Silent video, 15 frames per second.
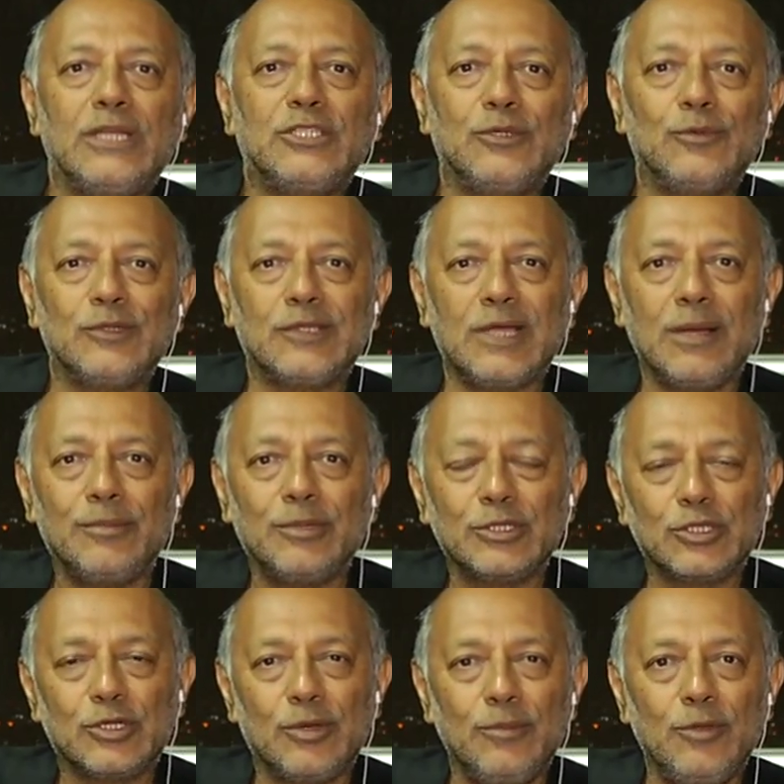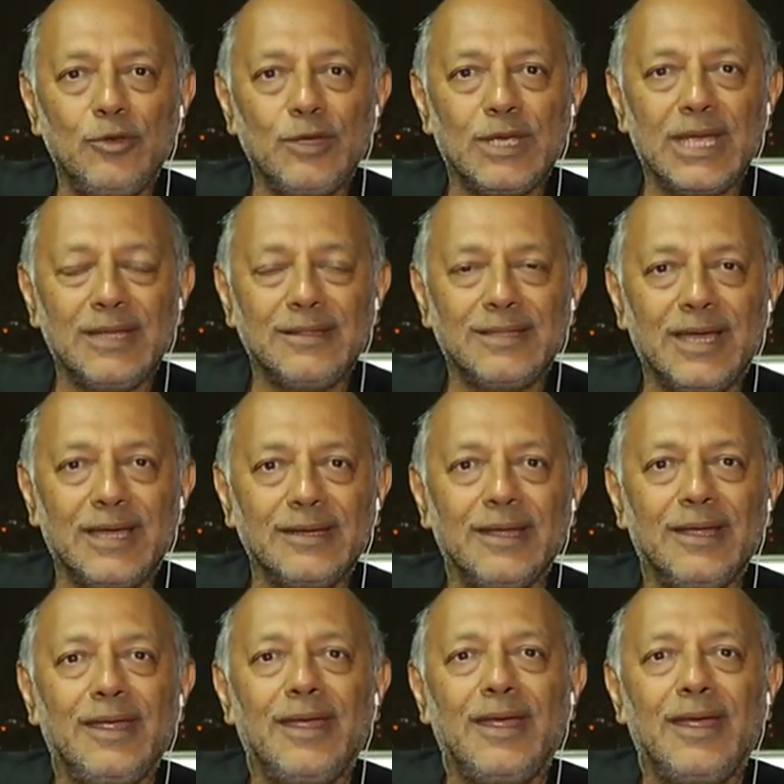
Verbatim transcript: and she was able to communicate that.